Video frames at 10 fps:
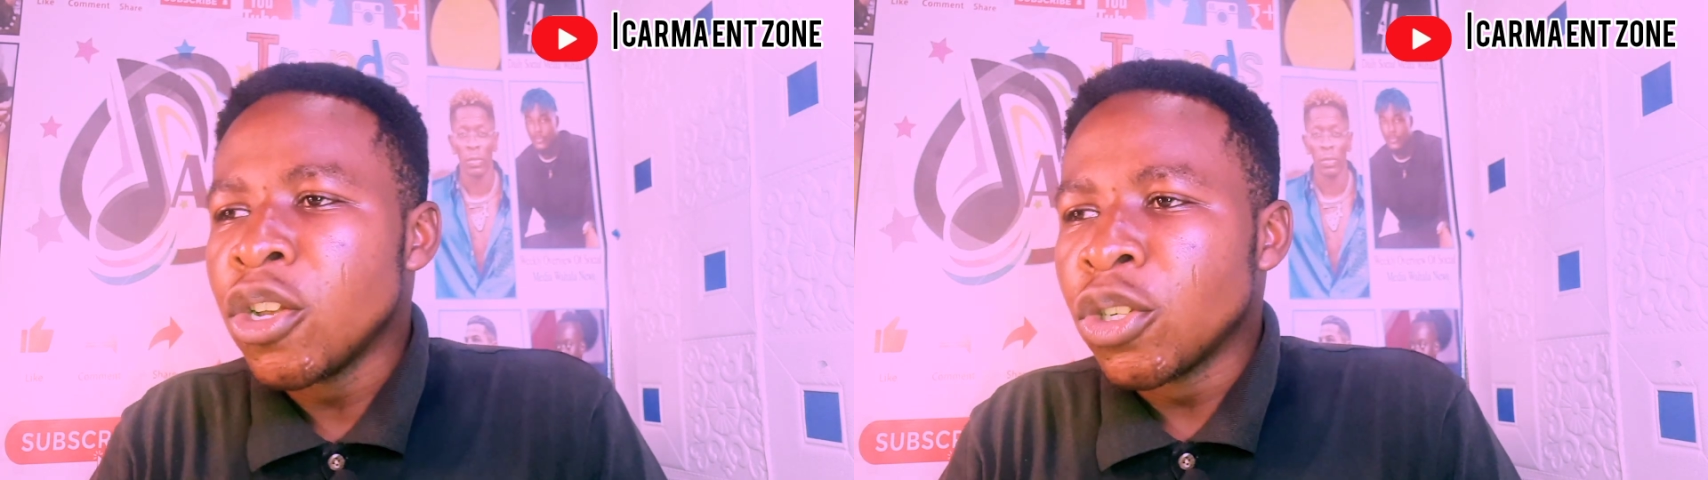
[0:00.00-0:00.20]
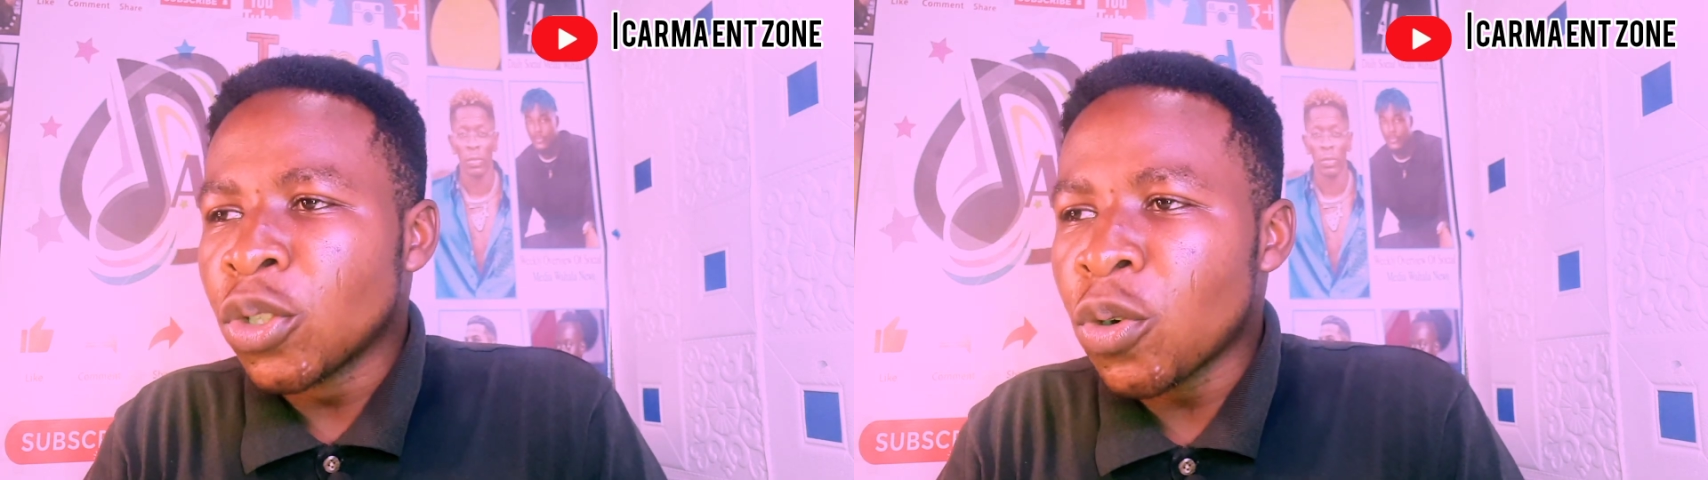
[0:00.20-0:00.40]

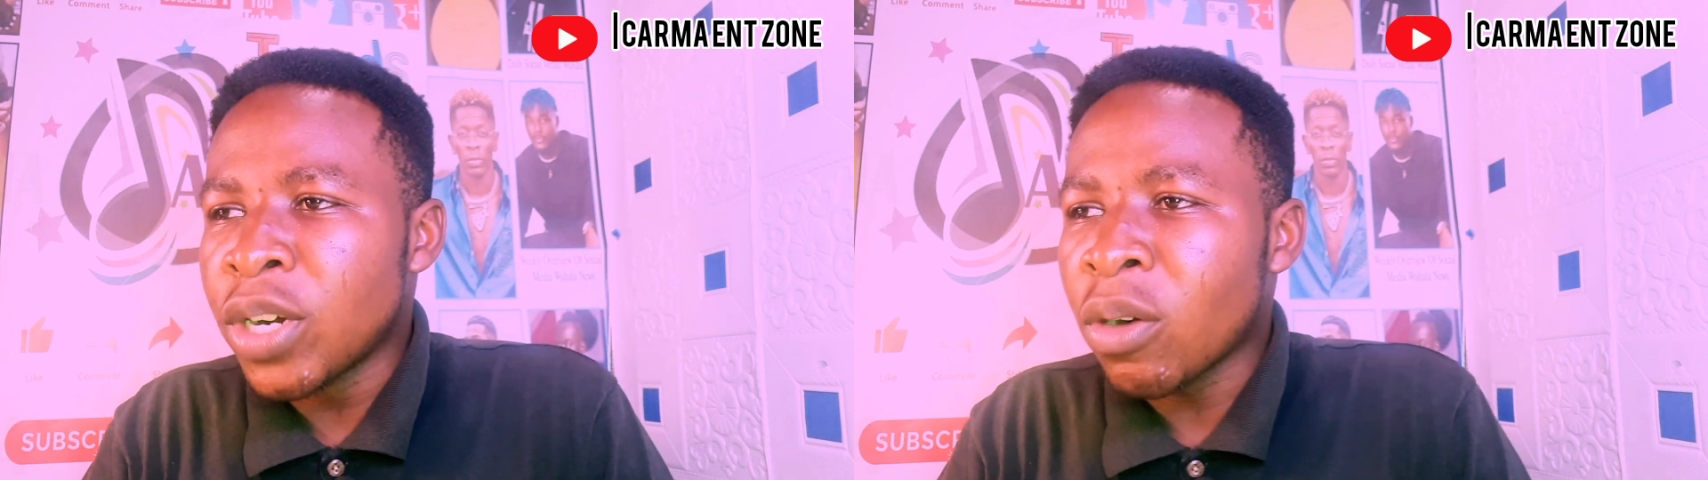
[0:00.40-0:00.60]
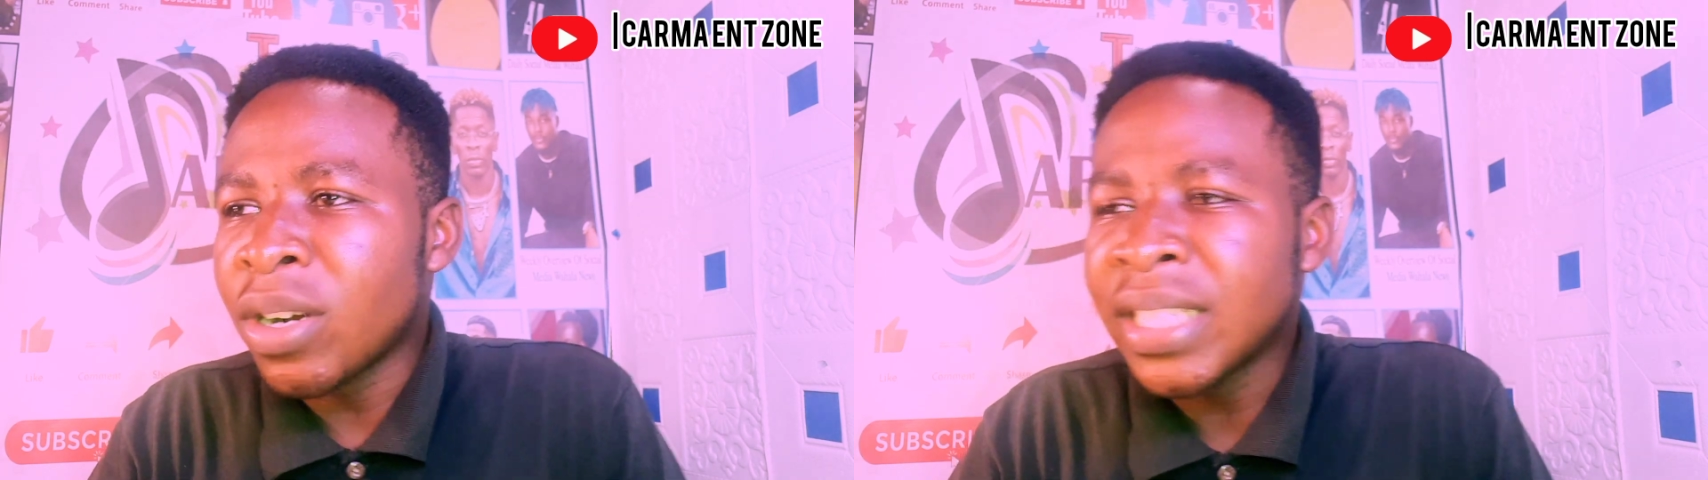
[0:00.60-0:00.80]
So
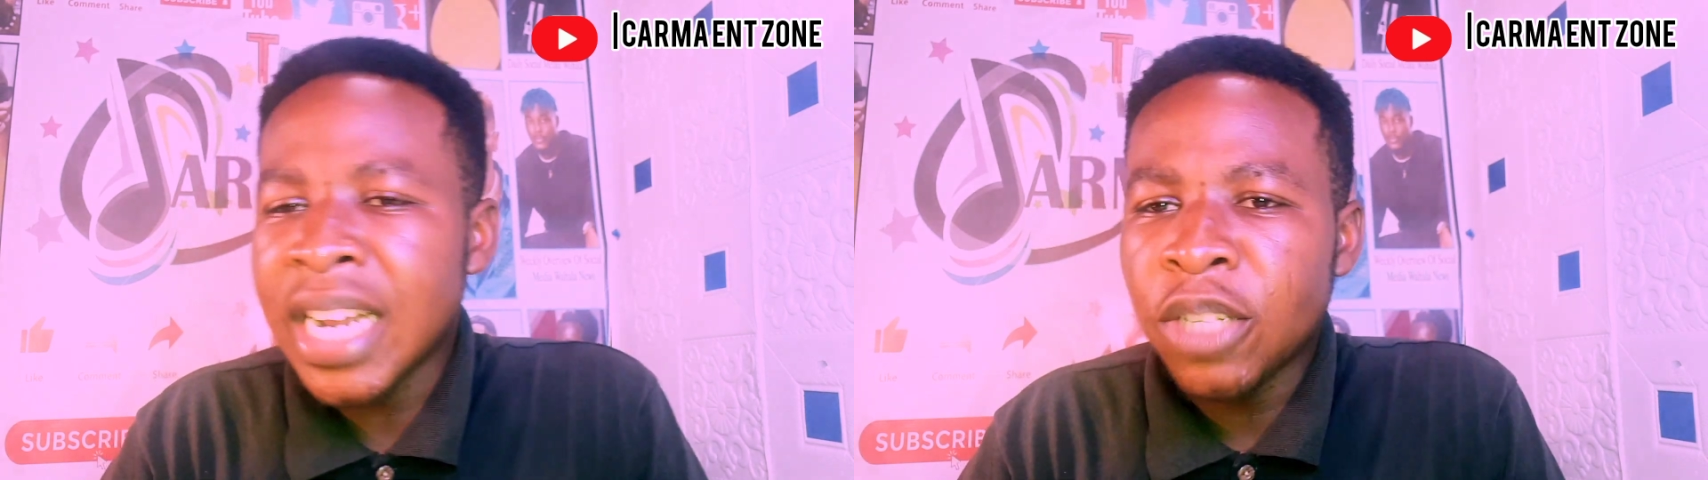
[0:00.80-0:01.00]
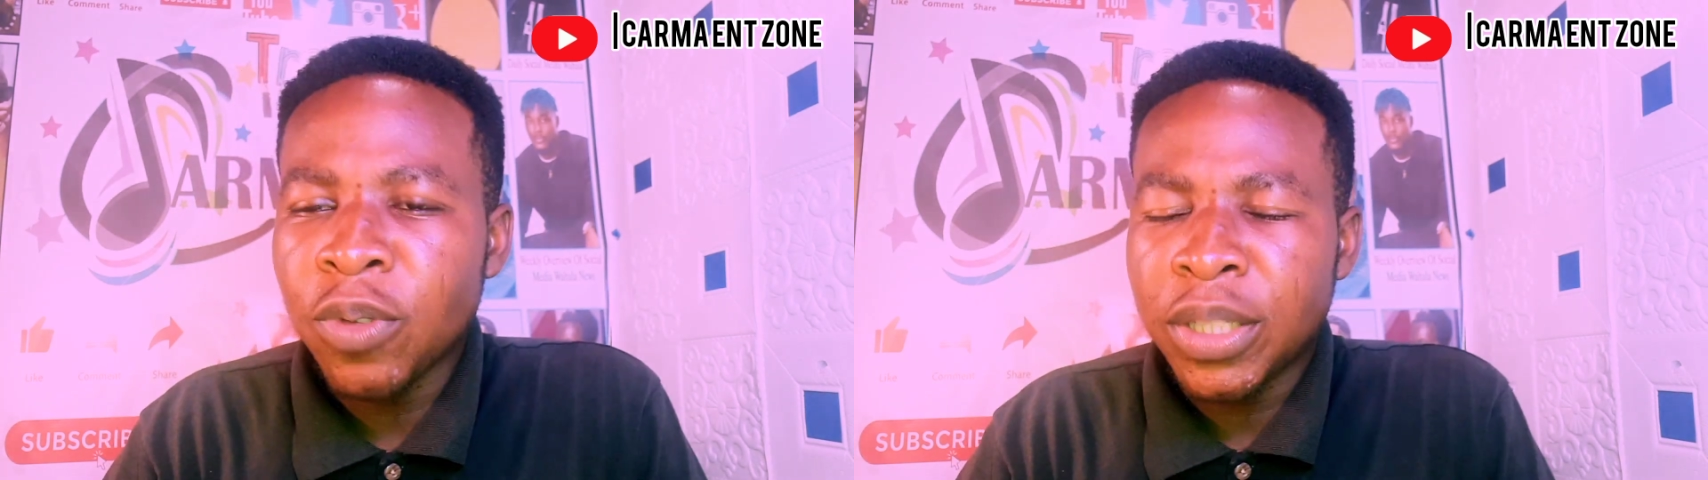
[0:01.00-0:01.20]
the
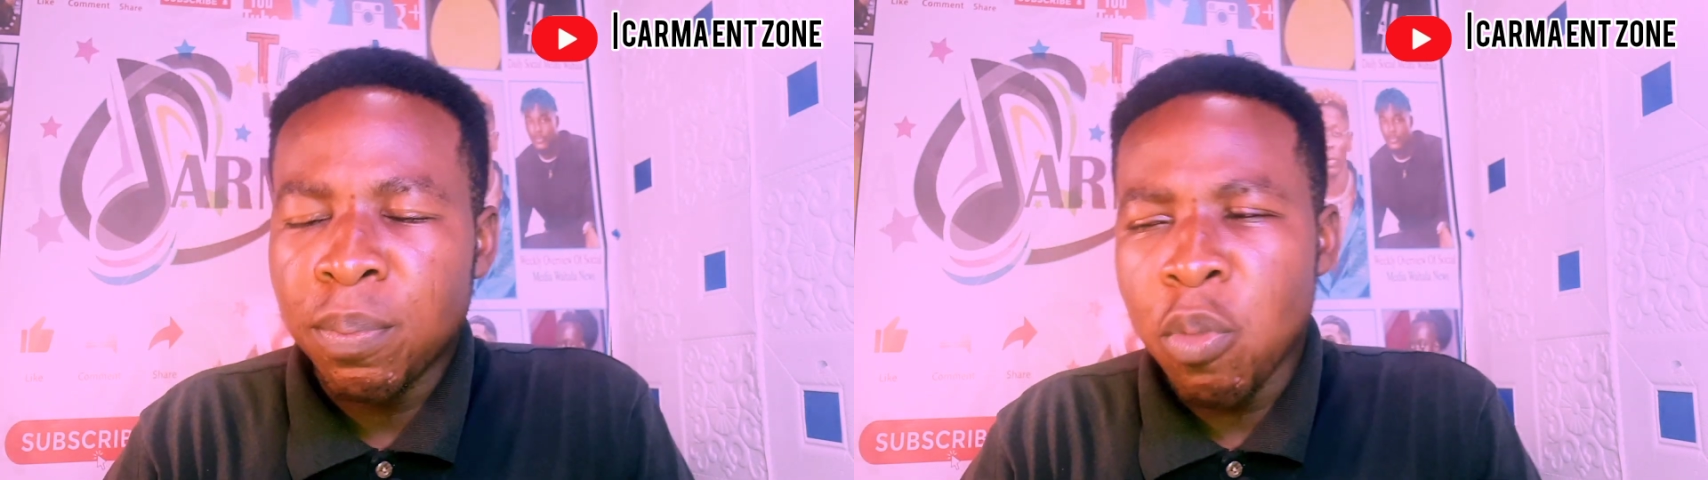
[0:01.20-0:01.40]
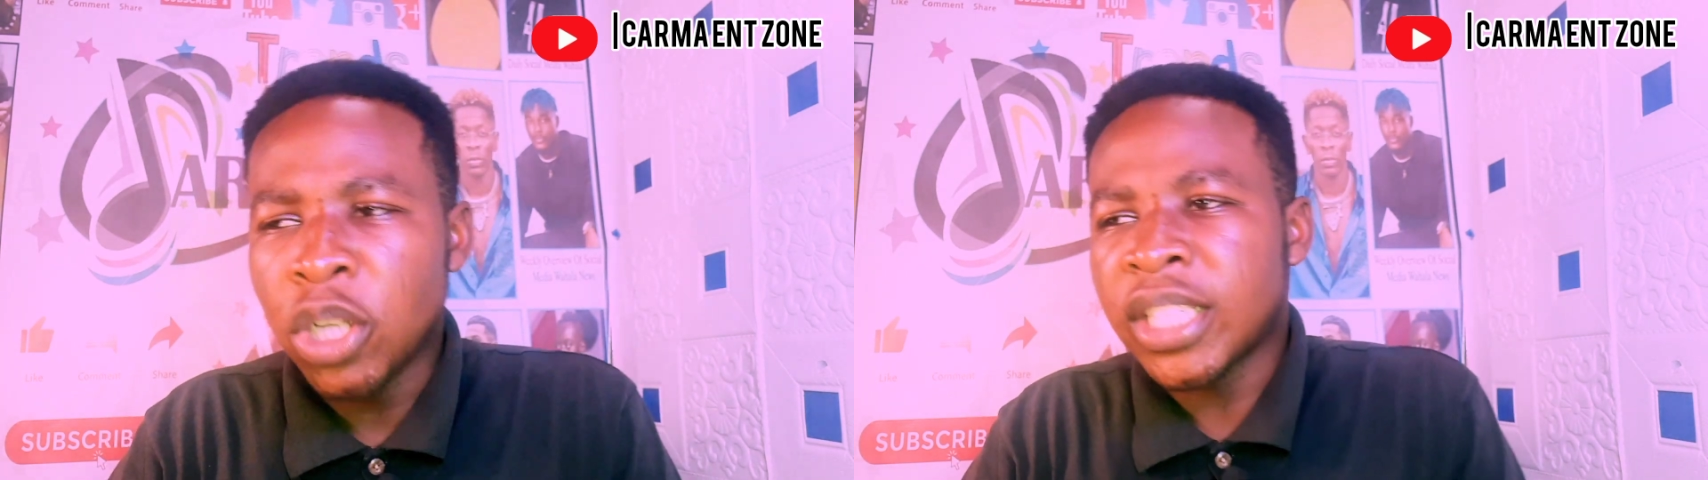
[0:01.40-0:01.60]
continent with
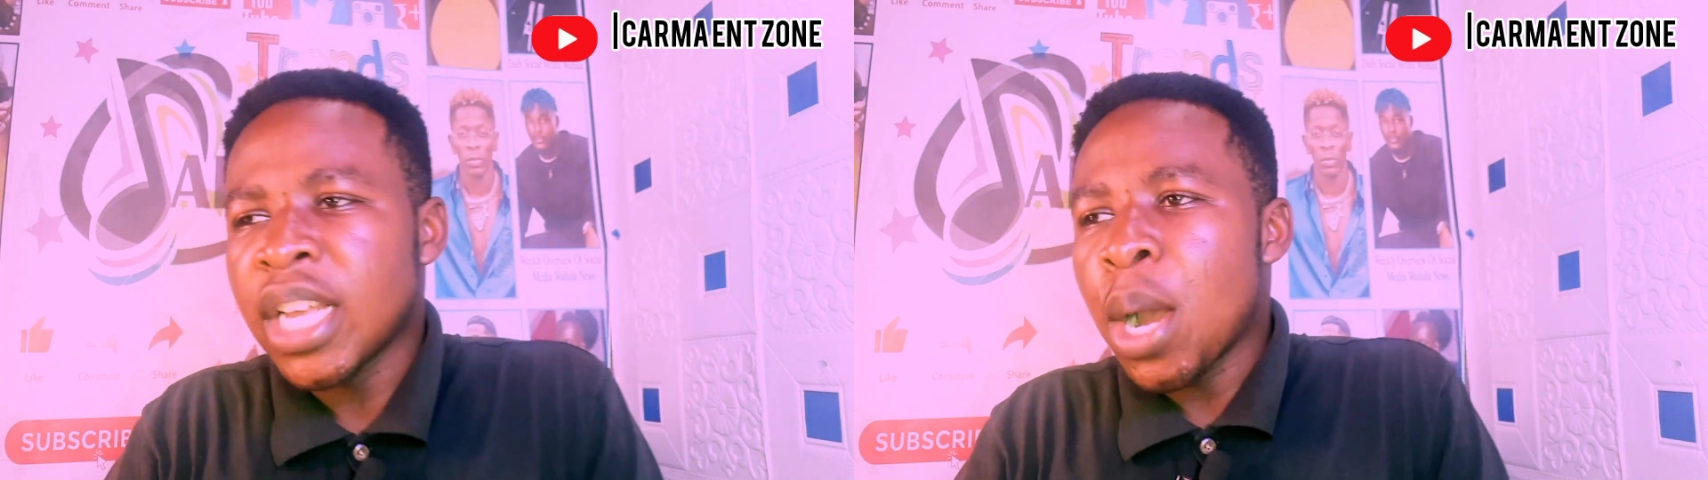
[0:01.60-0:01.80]
most